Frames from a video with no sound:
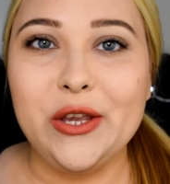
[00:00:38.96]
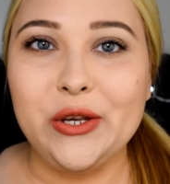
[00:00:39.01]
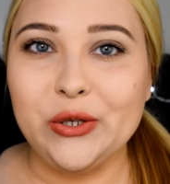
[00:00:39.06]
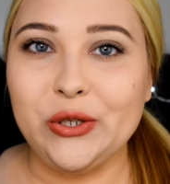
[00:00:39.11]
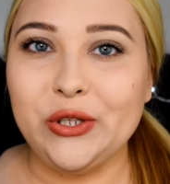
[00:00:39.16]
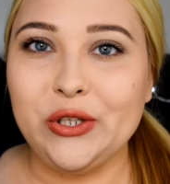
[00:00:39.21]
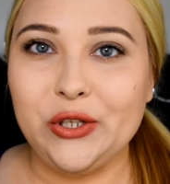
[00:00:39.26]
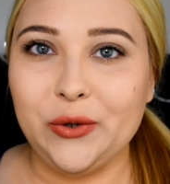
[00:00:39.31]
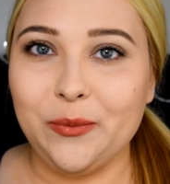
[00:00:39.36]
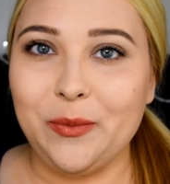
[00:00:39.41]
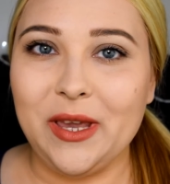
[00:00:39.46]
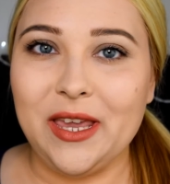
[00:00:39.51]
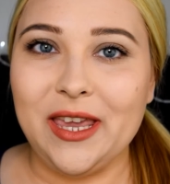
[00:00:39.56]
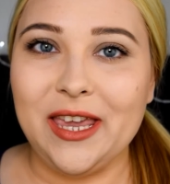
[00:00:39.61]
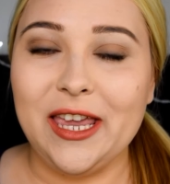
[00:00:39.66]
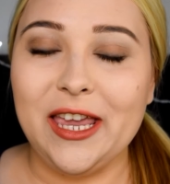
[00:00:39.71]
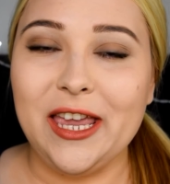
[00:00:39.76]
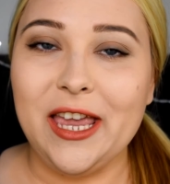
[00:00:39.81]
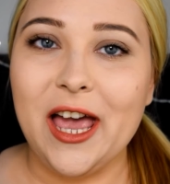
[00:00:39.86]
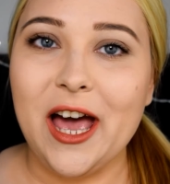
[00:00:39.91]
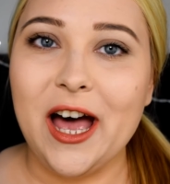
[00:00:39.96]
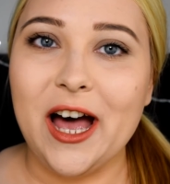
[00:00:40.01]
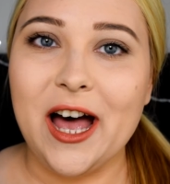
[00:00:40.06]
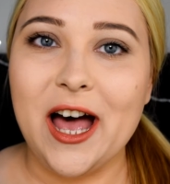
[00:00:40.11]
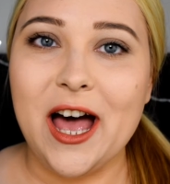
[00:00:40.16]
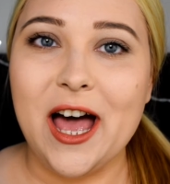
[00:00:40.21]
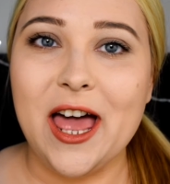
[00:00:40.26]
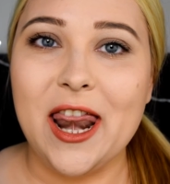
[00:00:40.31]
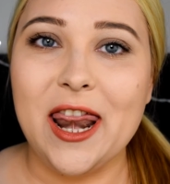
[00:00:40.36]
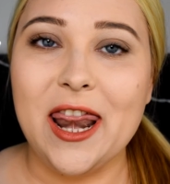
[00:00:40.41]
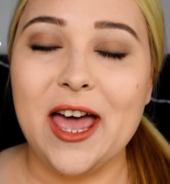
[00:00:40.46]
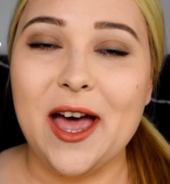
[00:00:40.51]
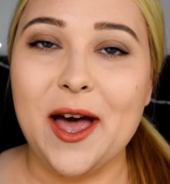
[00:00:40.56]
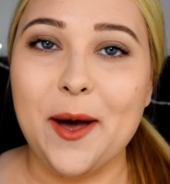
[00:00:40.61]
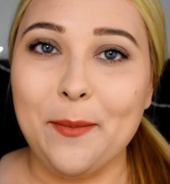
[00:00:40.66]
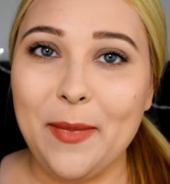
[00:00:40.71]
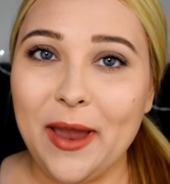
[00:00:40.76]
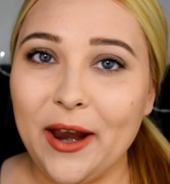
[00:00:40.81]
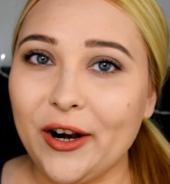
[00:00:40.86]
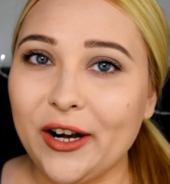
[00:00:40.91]
used to be an
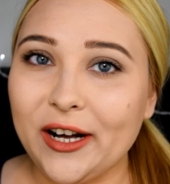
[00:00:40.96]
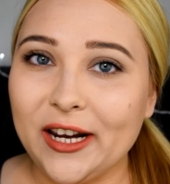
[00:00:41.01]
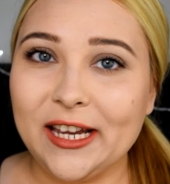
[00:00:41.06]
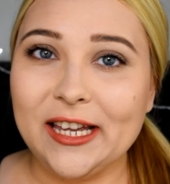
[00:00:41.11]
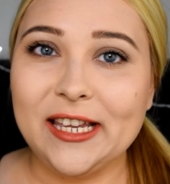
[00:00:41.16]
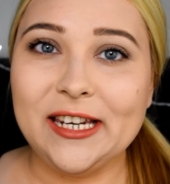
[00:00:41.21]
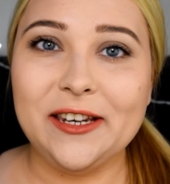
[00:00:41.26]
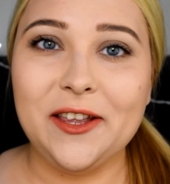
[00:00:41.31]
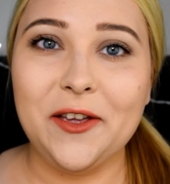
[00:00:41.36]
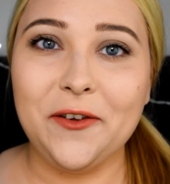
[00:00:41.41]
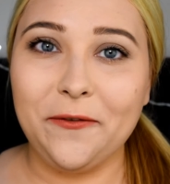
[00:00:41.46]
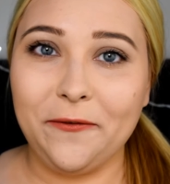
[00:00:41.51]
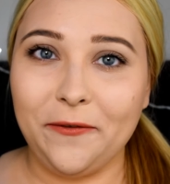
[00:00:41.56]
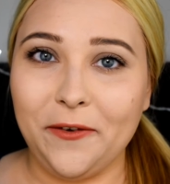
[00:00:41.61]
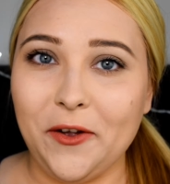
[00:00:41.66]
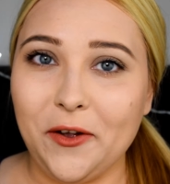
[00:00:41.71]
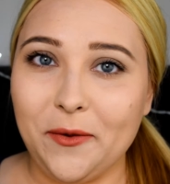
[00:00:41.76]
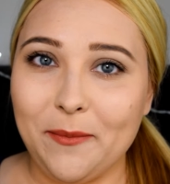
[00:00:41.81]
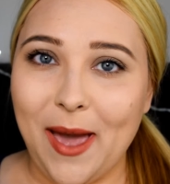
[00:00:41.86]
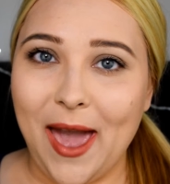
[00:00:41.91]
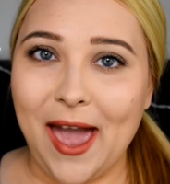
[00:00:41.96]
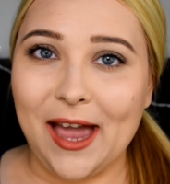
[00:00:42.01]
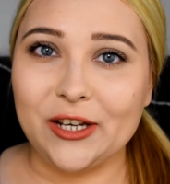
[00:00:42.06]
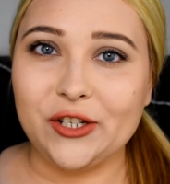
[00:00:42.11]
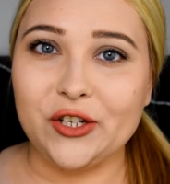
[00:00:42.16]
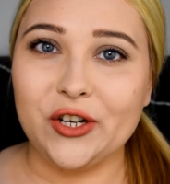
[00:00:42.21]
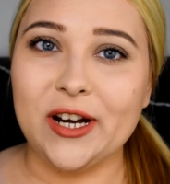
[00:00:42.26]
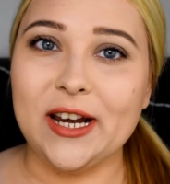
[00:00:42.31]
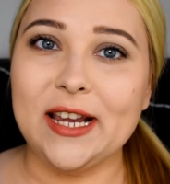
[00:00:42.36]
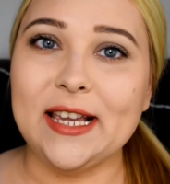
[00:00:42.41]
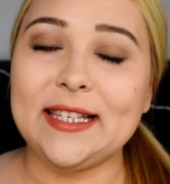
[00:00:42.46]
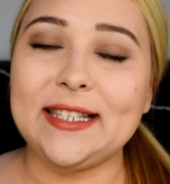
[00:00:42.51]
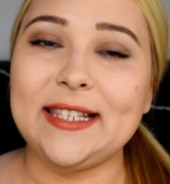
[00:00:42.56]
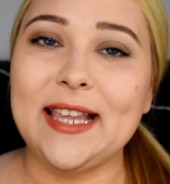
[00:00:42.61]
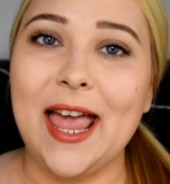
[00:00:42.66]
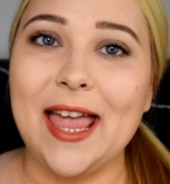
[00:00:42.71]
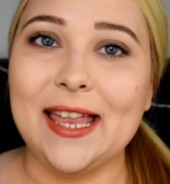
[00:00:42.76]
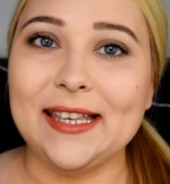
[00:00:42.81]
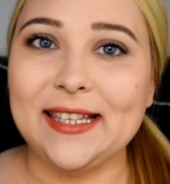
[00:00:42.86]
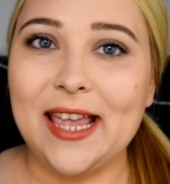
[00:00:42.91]
American film actress,
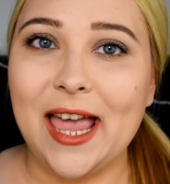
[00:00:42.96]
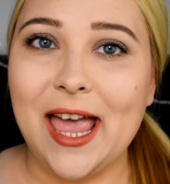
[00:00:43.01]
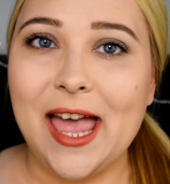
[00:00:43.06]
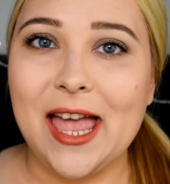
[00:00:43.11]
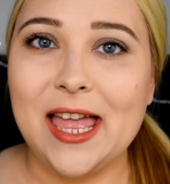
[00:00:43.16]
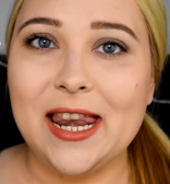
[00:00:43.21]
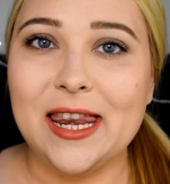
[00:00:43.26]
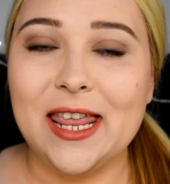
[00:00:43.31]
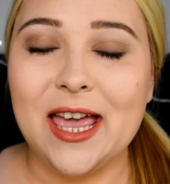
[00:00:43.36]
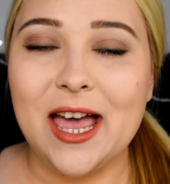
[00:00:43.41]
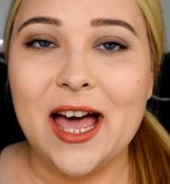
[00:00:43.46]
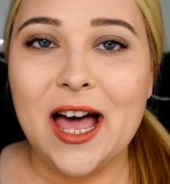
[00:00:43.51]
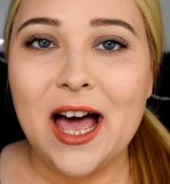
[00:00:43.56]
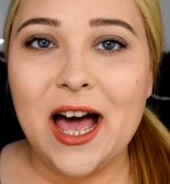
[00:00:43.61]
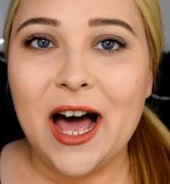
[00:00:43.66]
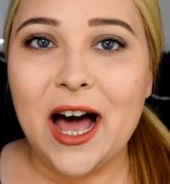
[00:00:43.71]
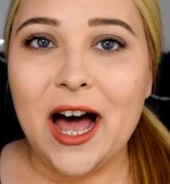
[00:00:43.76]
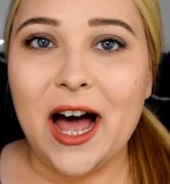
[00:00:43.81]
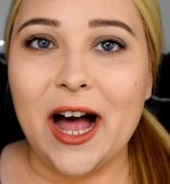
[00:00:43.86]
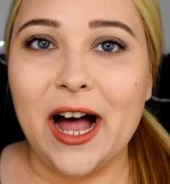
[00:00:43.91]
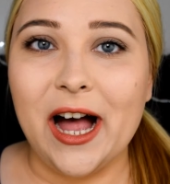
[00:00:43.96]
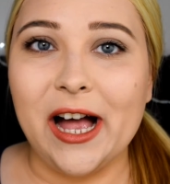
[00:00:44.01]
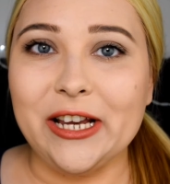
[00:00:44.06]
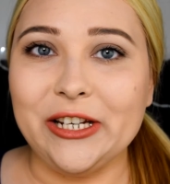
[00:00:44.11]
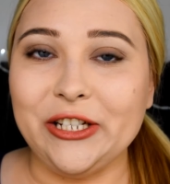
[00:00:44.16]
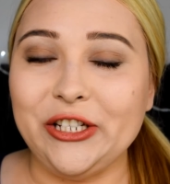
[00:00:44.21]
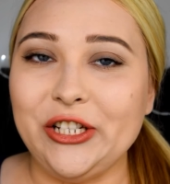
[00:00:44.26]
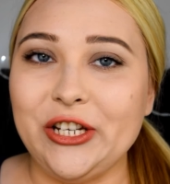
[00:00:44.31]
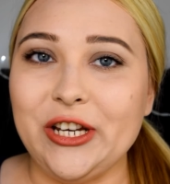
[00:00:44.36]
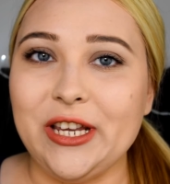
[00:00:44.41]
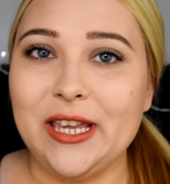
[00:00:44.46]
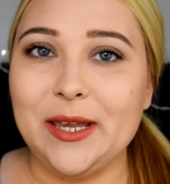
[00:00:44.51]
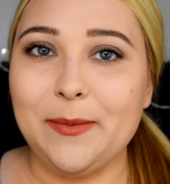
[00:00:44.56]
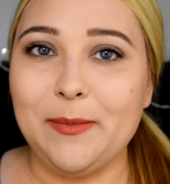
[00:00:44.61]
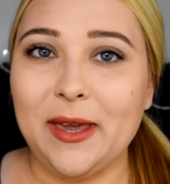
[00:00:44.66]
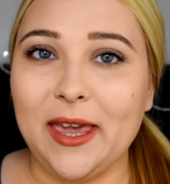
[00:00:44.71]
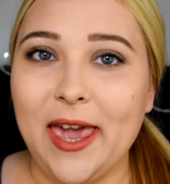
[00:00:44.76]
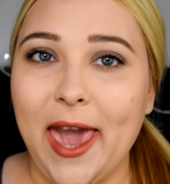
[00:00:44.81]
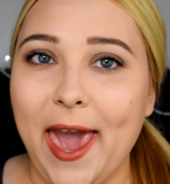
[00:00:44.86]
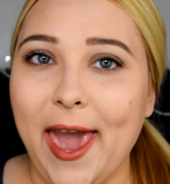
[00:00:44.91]
and then she
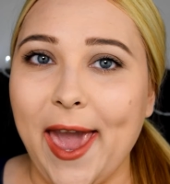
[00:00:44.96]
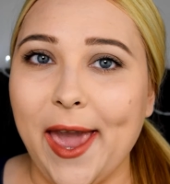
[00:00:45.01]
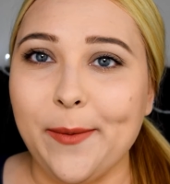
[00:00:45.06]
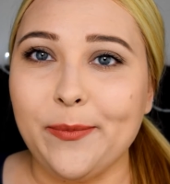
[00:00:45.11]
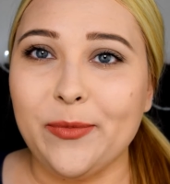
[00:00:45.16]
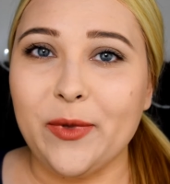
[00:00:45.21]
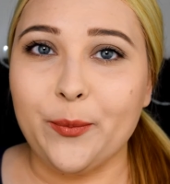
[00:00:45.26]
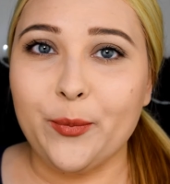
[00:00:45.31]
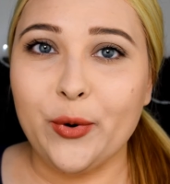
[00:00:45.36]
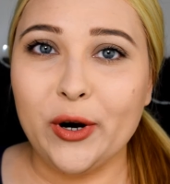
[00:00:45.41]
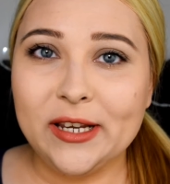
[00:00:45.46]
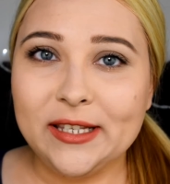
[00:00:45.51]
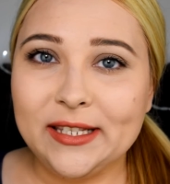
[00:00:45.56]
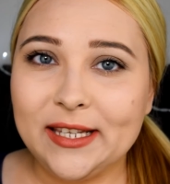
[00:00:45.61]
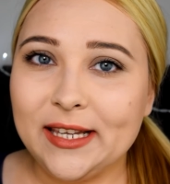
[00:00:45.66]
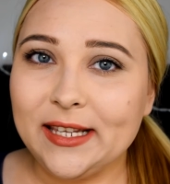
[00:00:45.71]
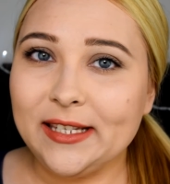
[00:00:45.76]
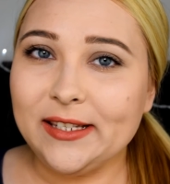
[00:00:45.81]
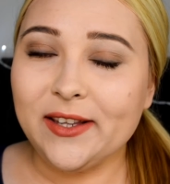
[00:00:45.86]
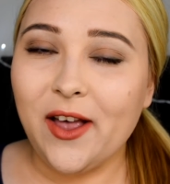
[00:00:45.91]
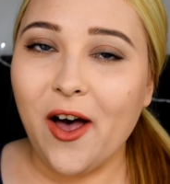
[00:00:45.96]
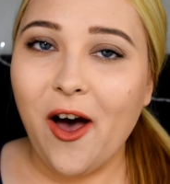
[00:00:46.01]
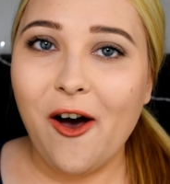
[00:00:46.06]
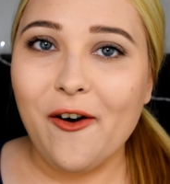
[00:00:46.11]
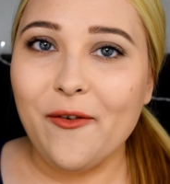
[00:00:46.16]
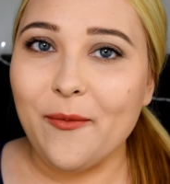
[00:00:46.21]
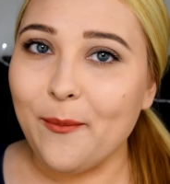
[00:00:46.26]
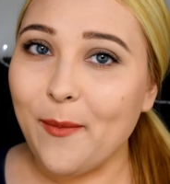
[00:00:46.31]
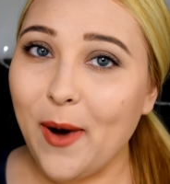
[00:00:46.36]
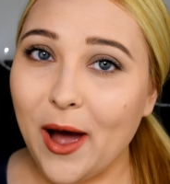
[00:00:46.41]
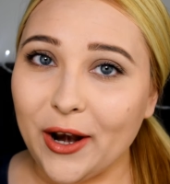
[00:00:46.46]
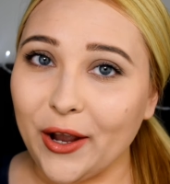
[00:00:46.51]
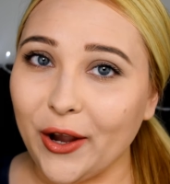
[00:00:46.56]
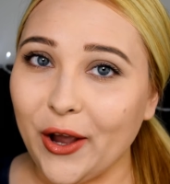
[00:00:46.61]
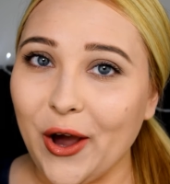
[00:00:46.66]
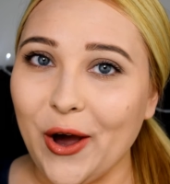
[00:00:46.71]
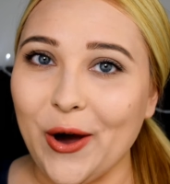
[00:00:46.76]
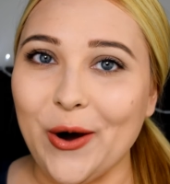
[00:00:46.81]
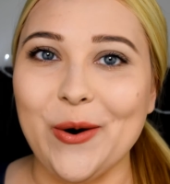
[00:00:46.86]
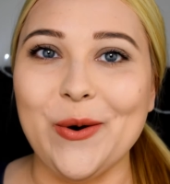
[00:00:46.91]
became the Princess of
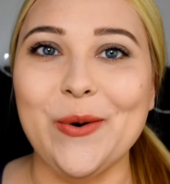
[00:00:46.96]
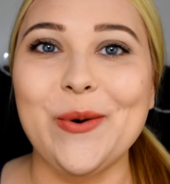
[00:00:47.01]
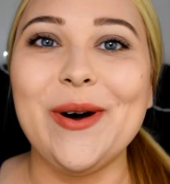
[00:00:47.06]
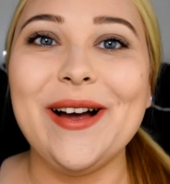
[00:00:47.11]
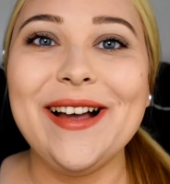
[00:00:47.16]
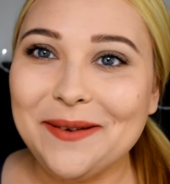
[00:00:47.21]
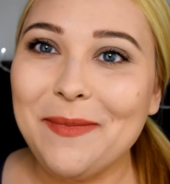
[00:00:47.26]
Monaco.